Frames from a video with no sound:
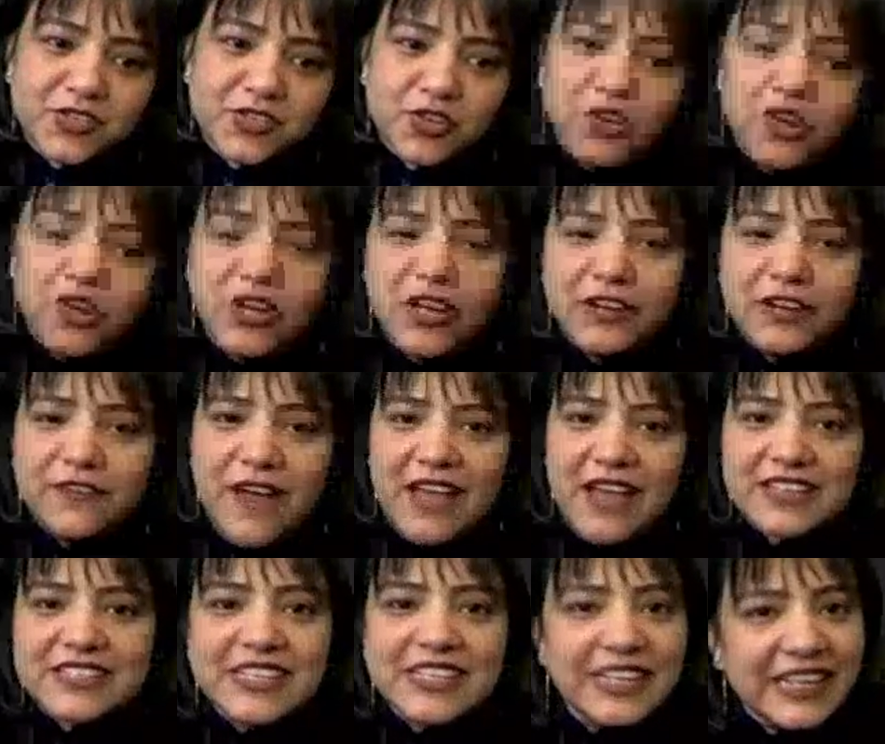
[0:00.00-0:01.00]
So,
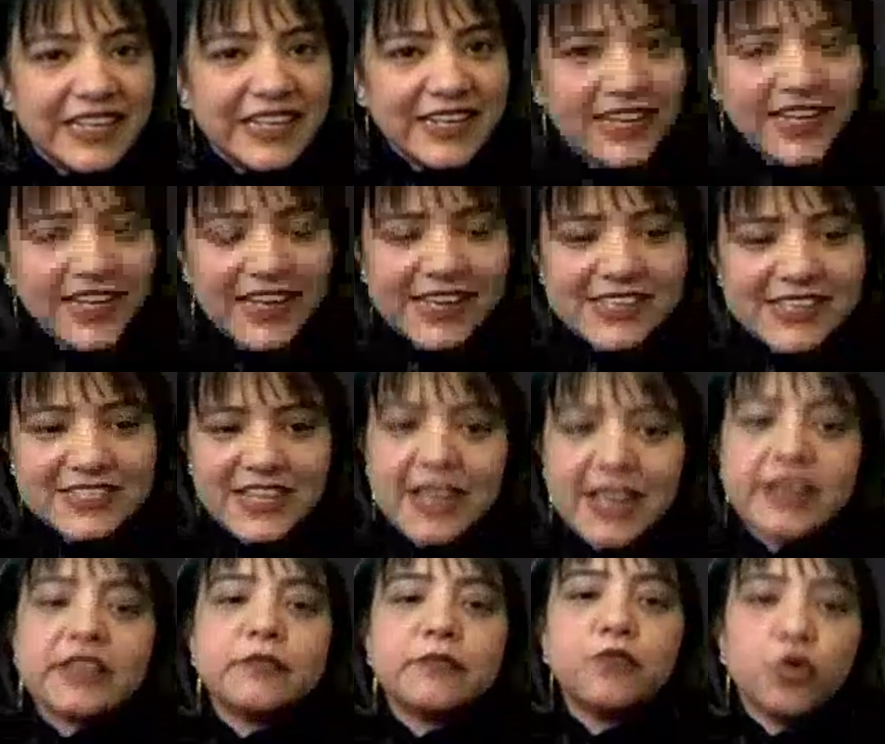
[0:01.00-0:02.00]
Vaseline is
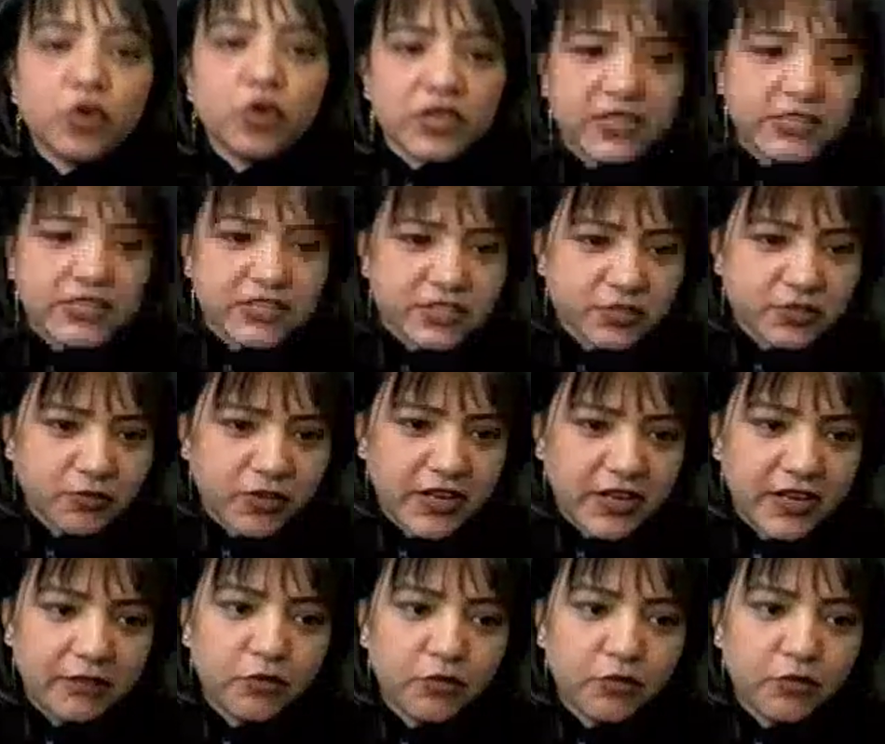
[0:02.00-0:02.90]
an emollient, okay?